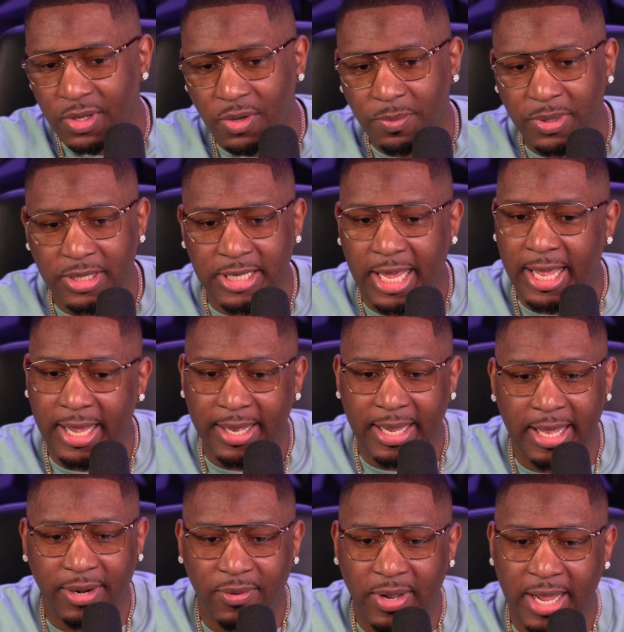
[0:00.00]
you know, because I,
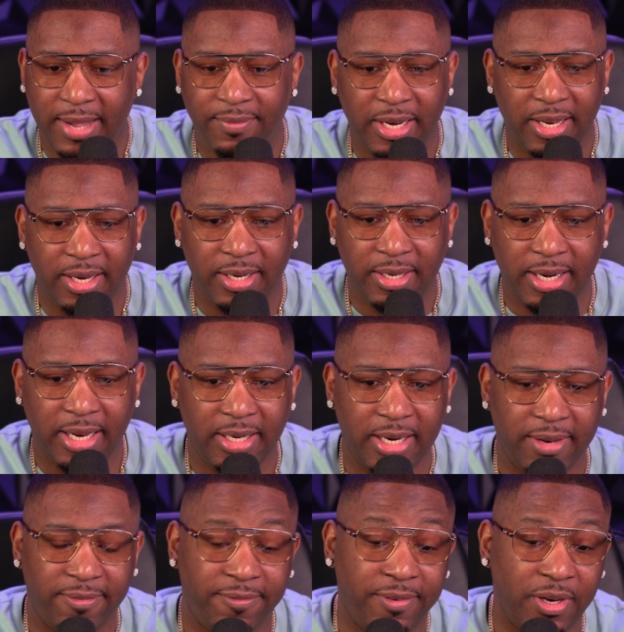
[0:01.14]
I I don't have that
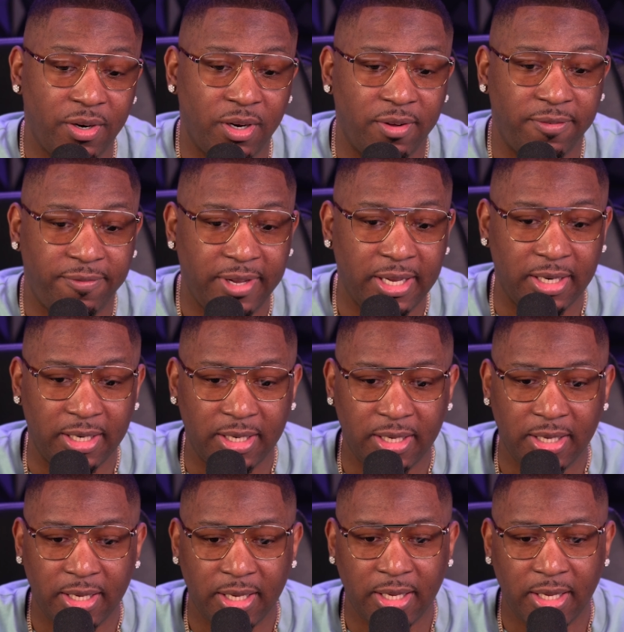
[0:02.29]
that that fear of failing,
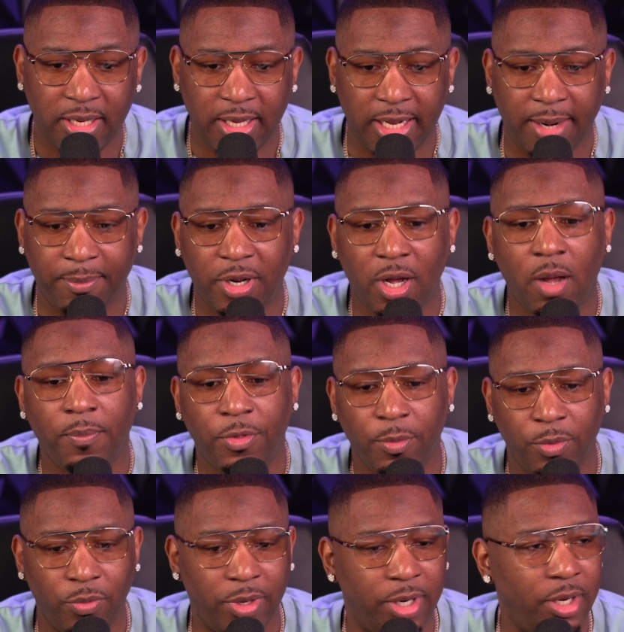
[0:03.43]
and I'm
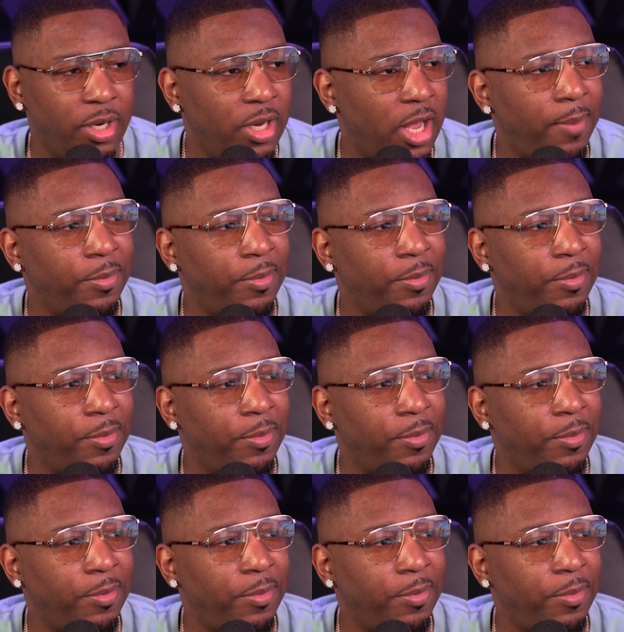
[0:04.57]
comfortable with it.